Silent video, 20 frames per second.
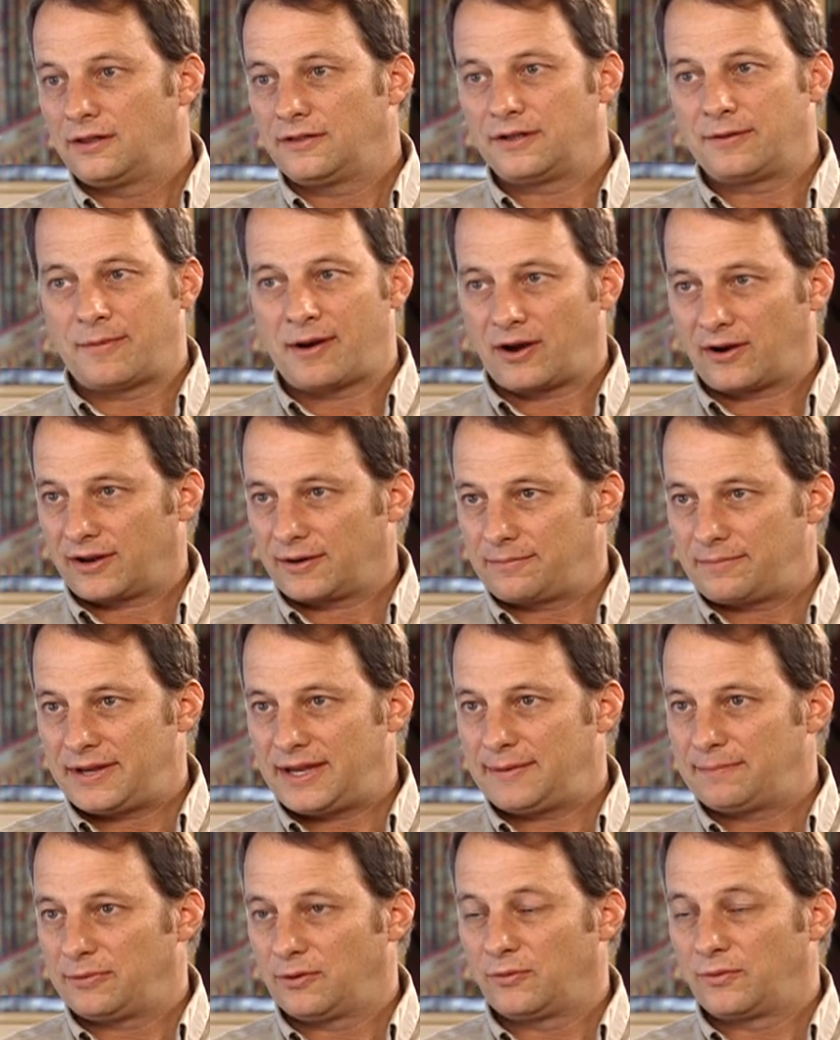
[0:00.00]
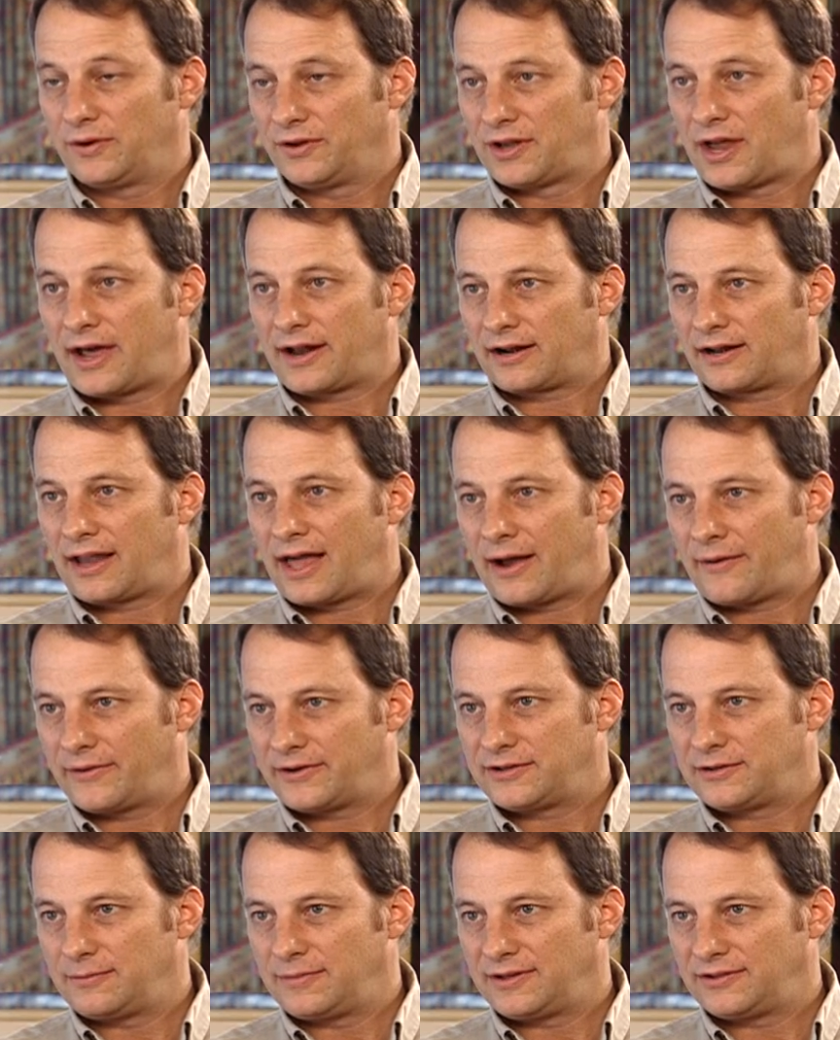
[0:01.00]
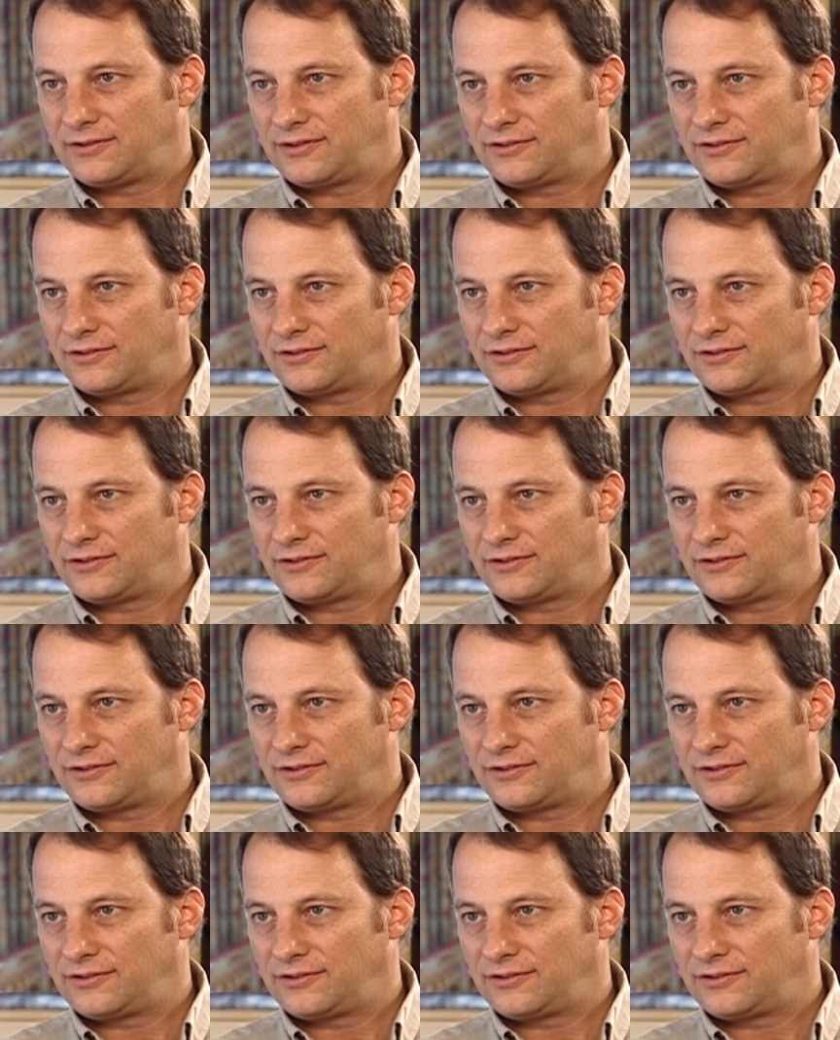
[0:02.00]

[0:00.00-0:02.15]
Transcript: The American people will not allow it to be